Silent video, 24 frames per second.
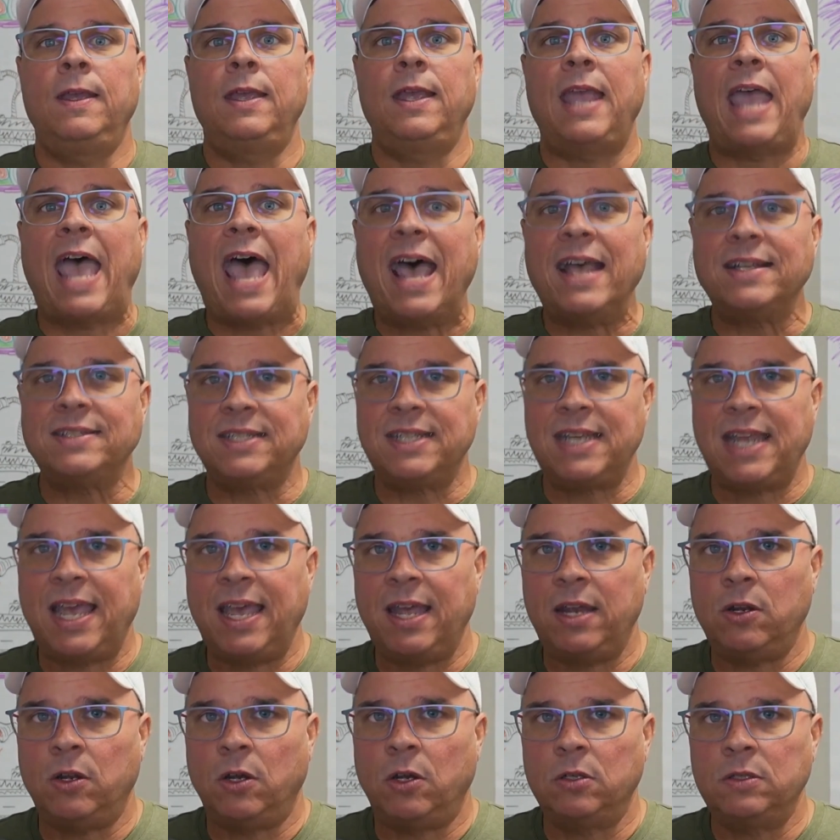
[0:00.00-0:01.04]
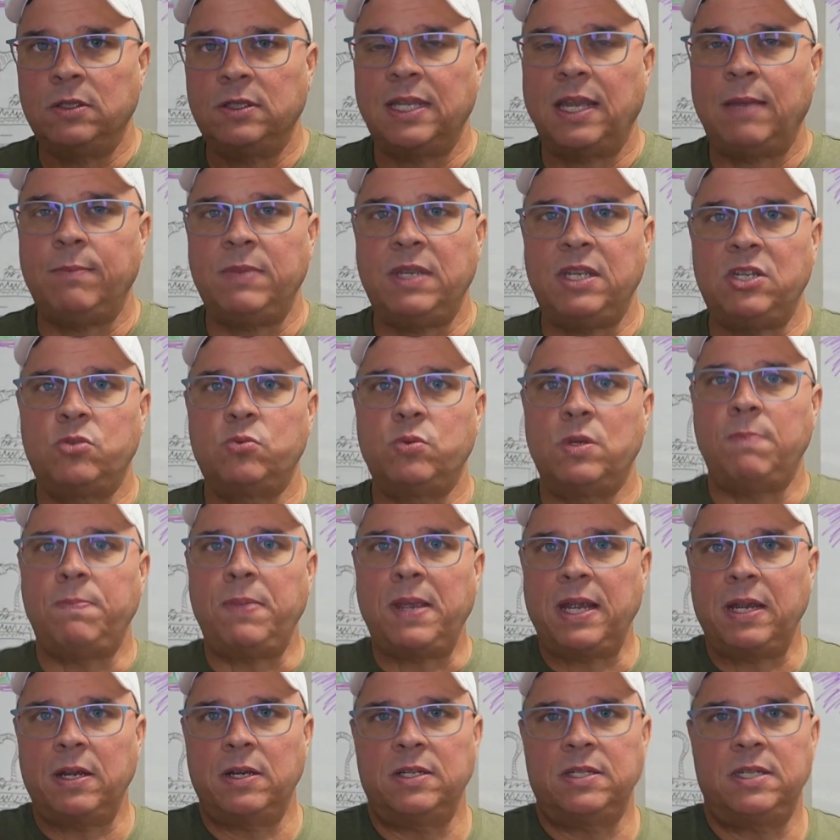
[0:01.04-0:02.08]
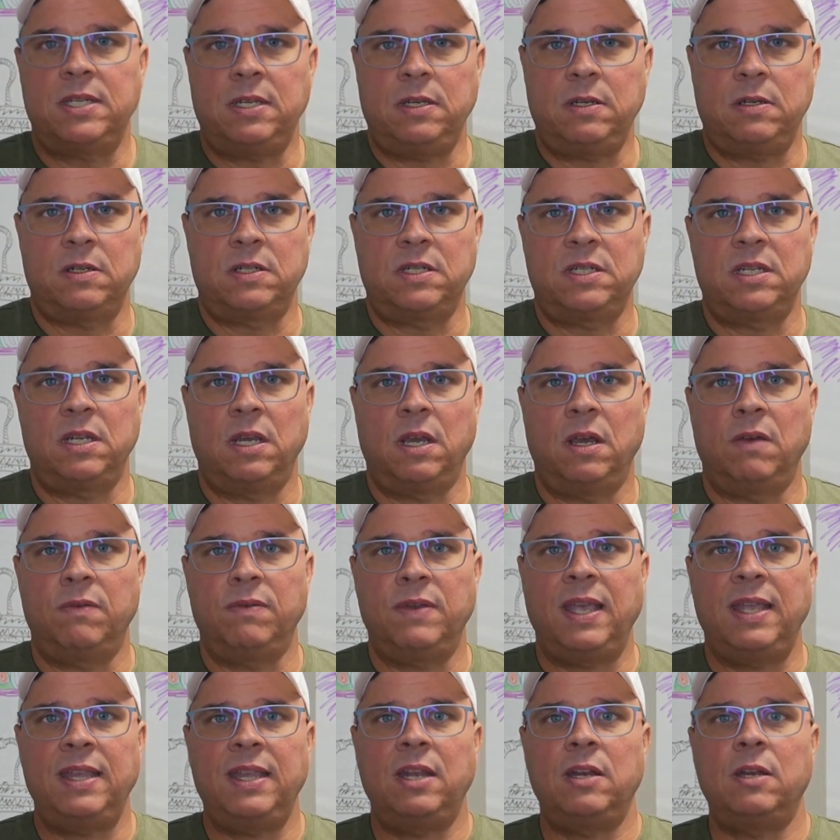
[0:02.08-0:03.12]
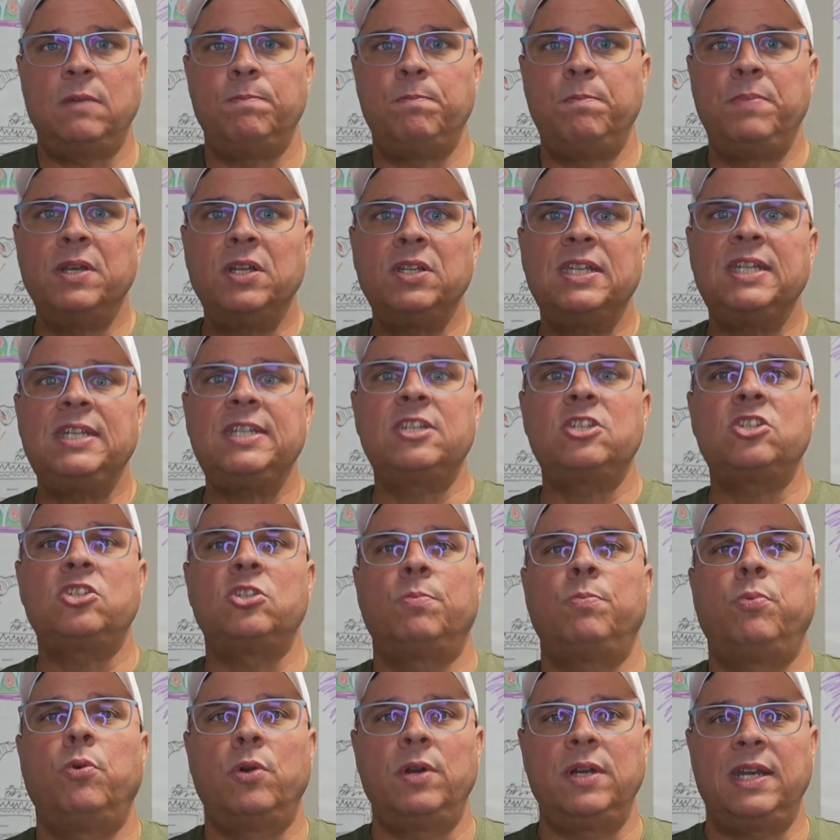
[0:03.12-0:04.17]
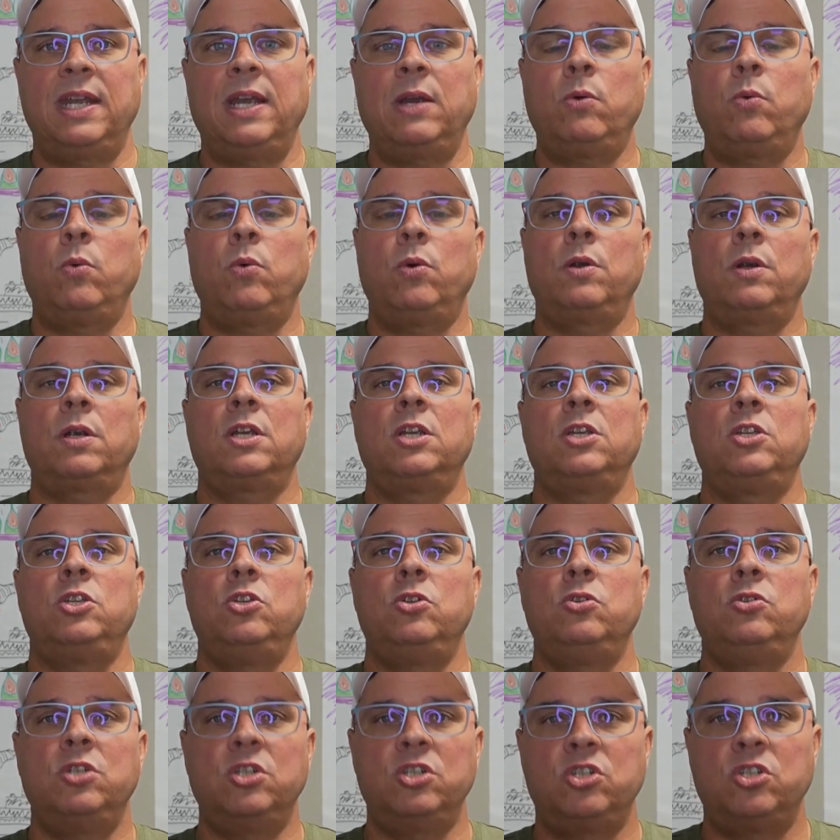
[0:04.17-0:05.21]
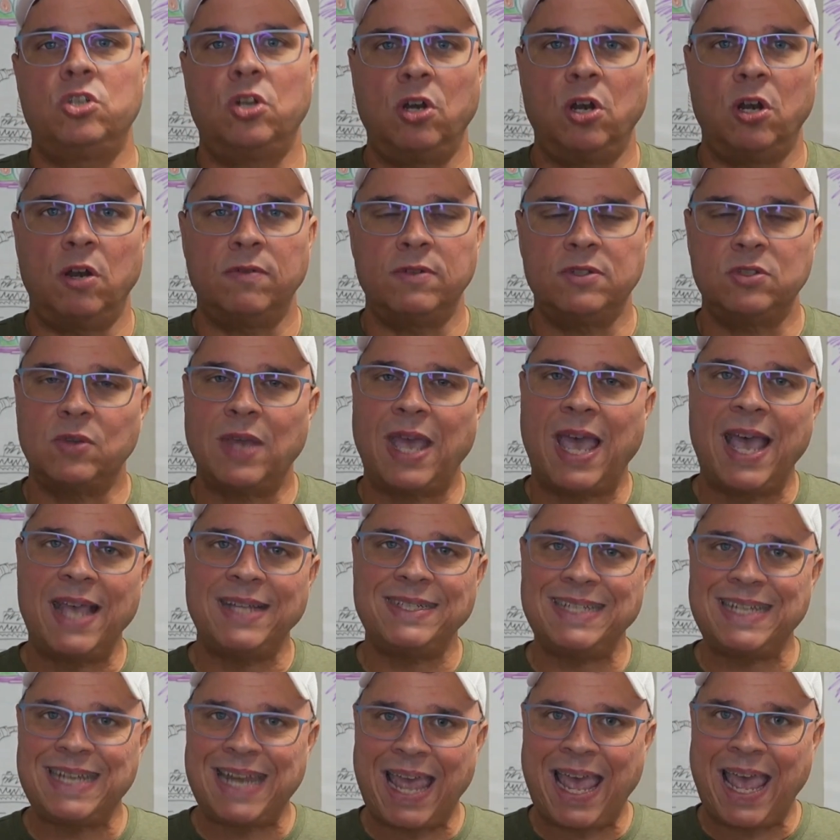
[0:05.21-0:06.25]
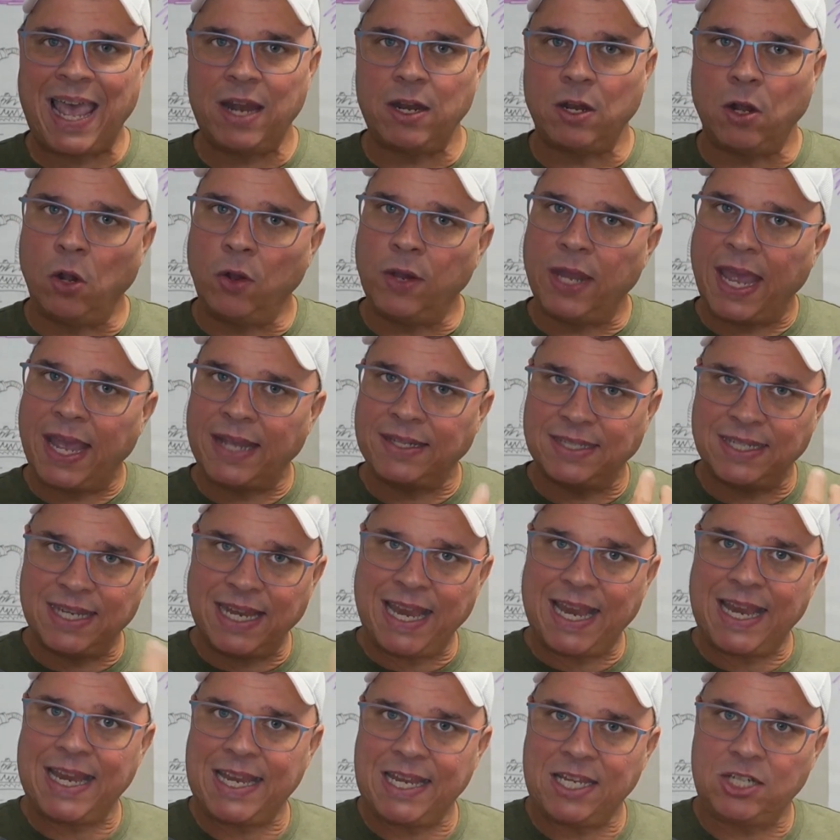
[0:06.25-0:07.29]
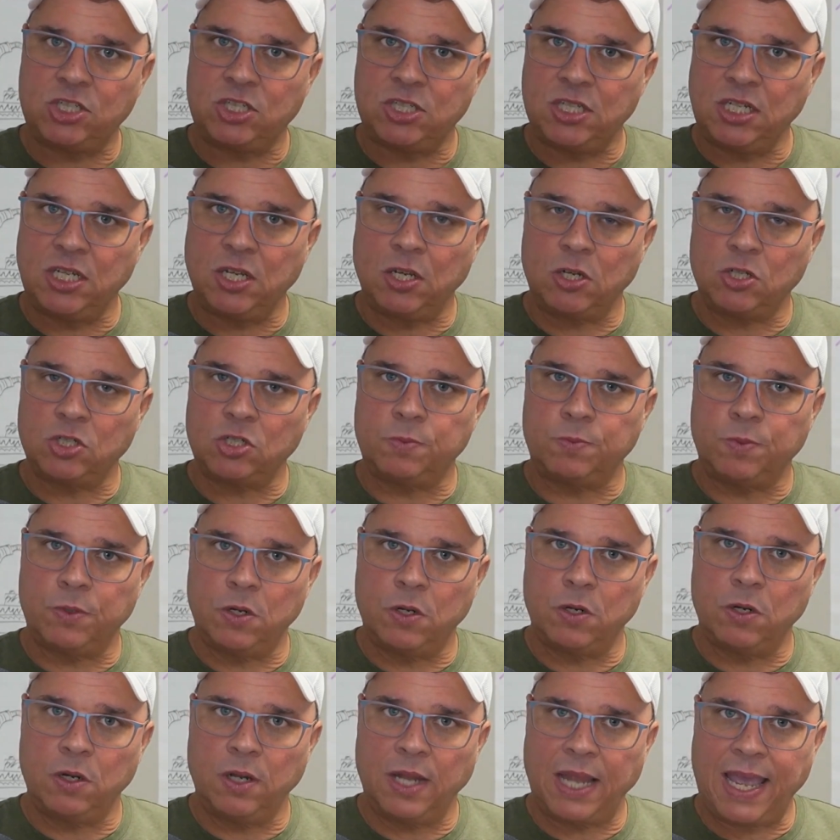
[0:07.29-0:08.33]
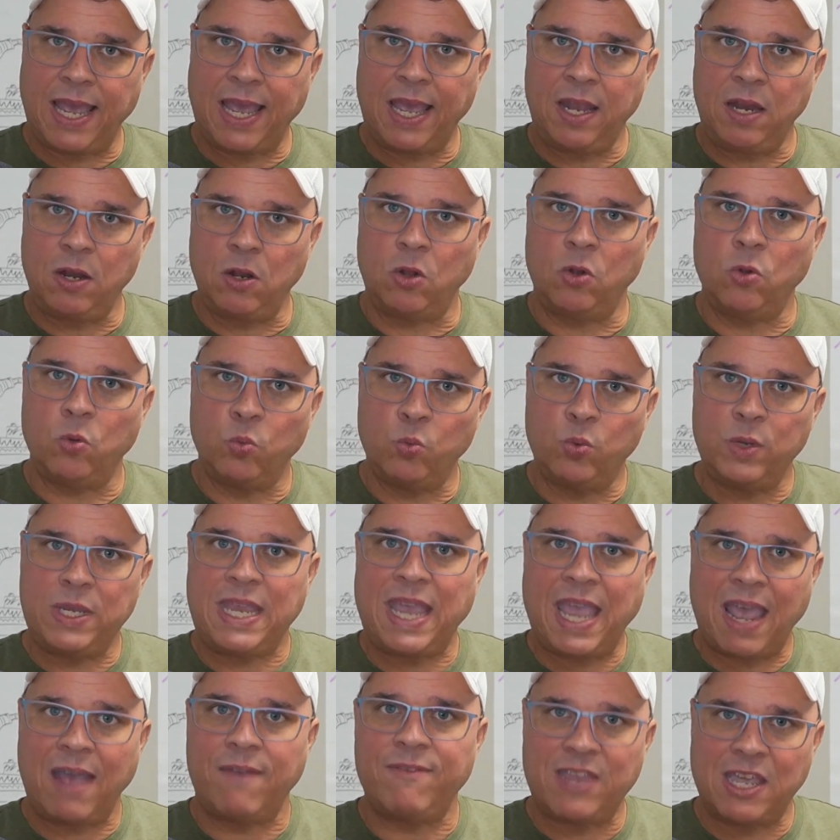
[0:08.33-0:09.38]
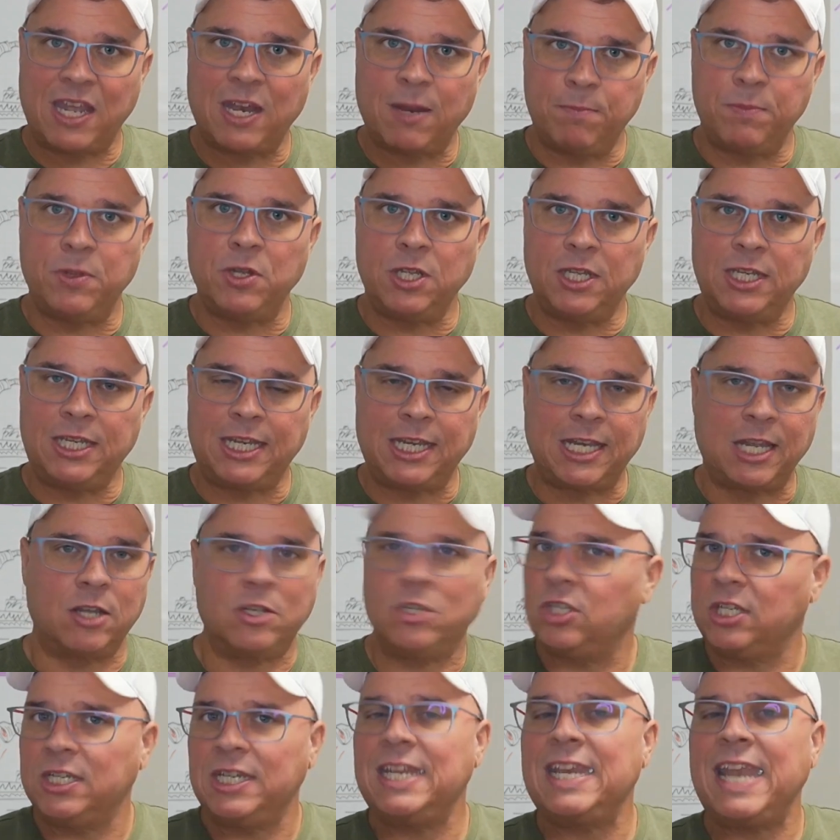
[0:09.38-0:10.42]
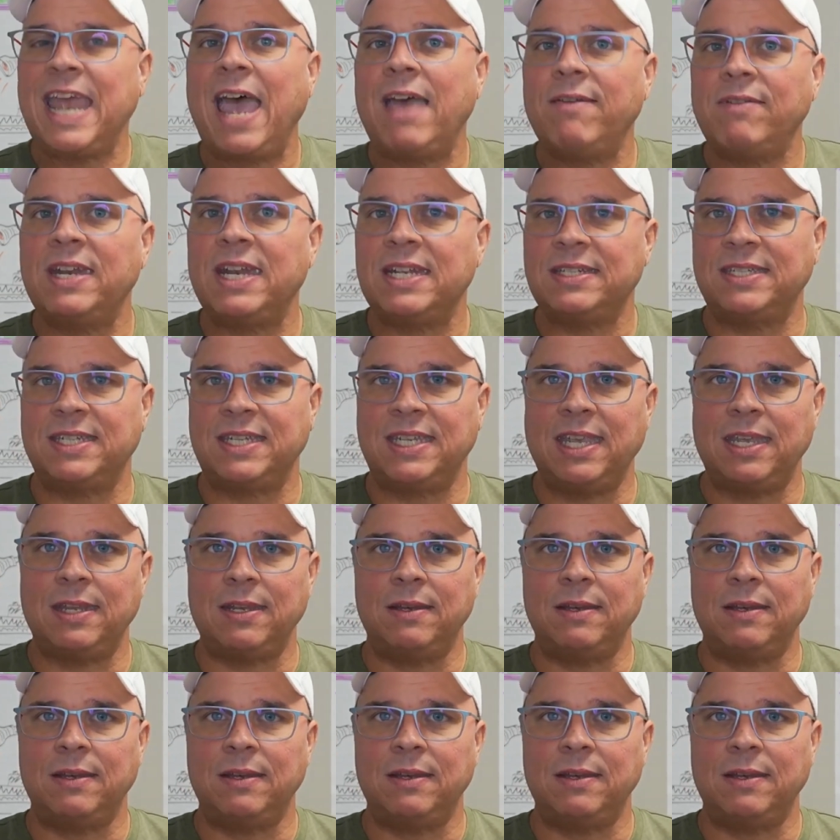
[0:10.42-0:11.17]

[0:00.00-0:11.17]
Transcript: As an adult, that means reparenting yourself and then building the support network you deserve. So as an adult, as an ADHD entrepreneurial adult, we have that ability now. You didn't have it as a kid.